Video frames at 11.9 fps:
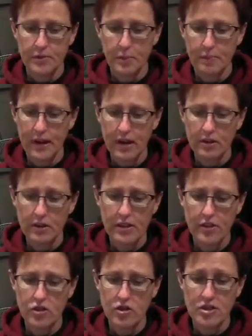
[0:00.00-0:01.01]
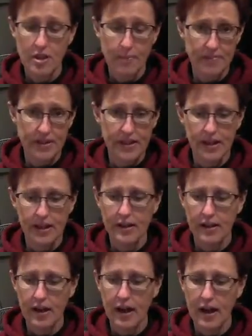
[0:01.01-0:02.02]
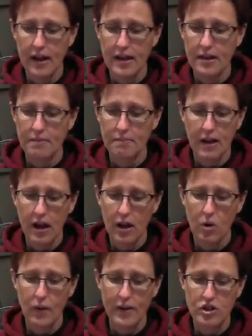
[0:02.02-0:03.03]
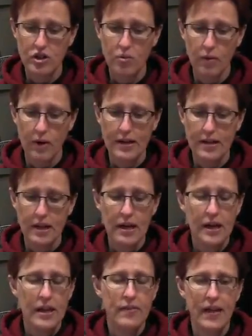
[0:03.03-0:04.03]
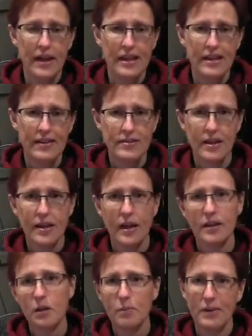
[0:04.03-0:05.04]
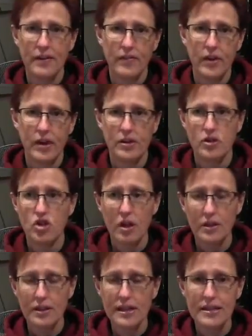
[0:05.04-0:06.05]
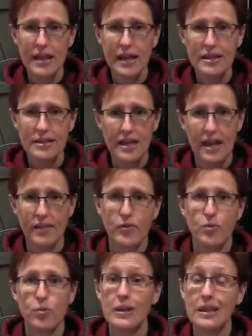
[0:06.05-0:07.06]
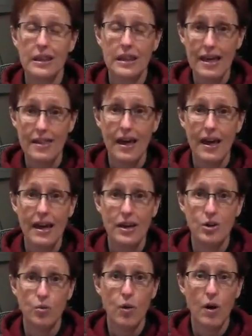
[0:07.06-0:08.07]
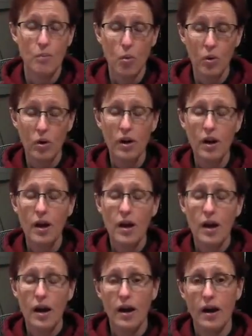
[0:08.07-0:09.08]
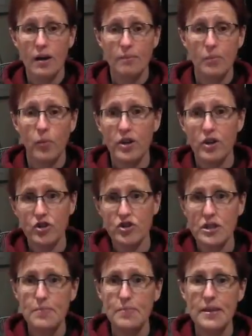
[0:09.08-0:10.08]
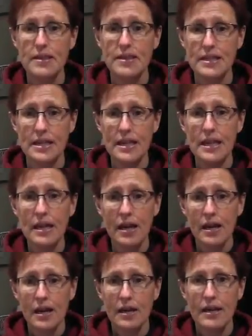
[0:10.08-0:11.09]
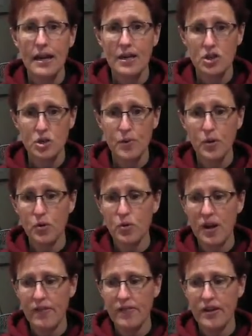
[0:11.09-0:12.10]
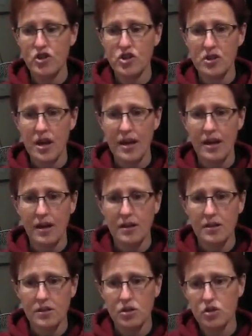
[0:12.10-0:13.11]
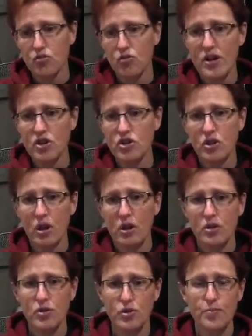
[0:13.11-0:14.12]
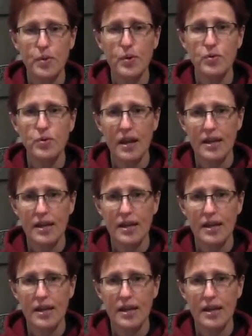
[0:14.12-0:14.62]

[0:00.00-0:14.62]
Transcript: Apparently there's something in it, I'm not quite sure what, that gives it a little bit of a chocolatey taste. And if you really like that and you want more, When you're sipping the tea, get a spoon and then just kind of scrunch your spoon